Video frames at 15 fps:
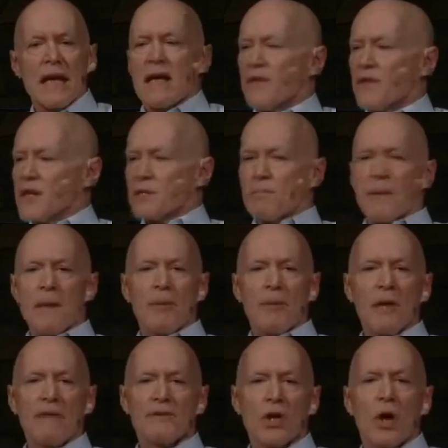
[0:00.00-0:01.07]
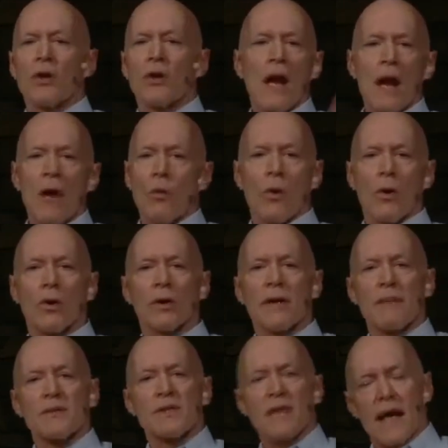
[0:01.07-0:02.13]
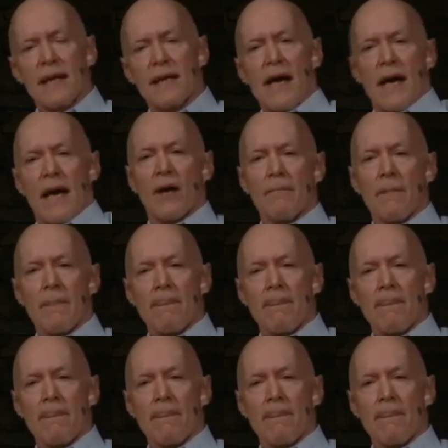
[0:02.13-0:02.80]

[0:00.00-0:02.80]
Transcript: these people have turned our world upside down.